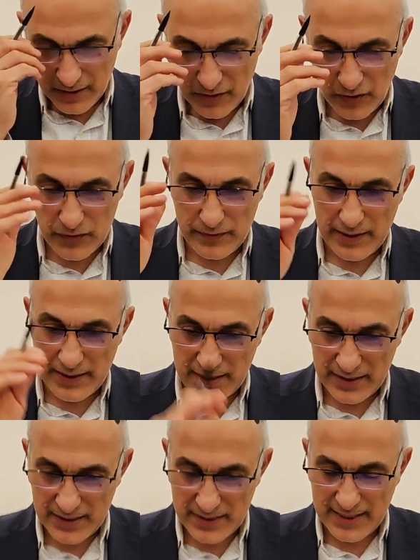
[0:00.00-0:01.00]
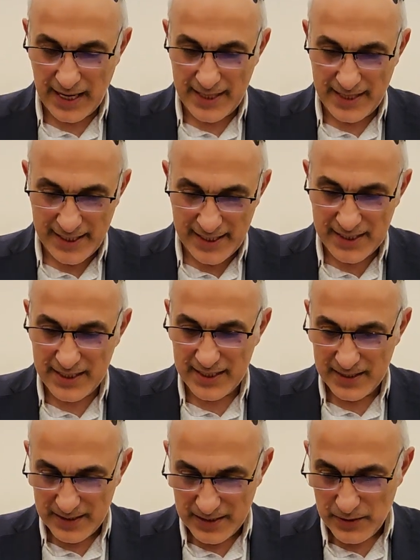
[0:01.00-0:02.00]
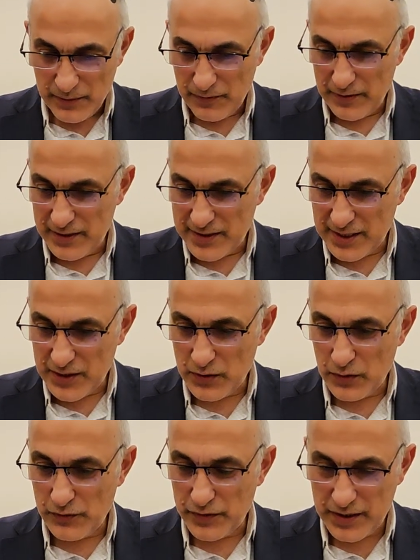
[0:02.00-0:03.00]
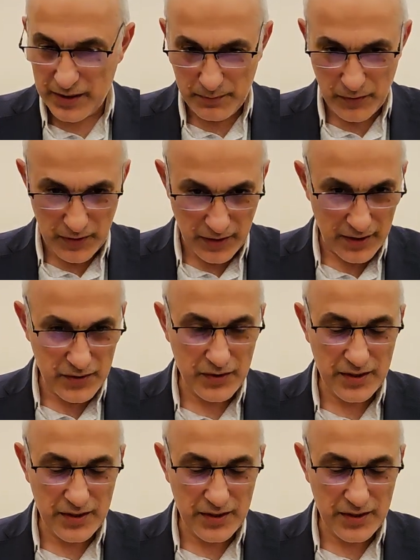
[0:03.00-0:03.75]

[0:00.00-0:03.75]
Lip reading: Those were scattered. We will see soon Shimon also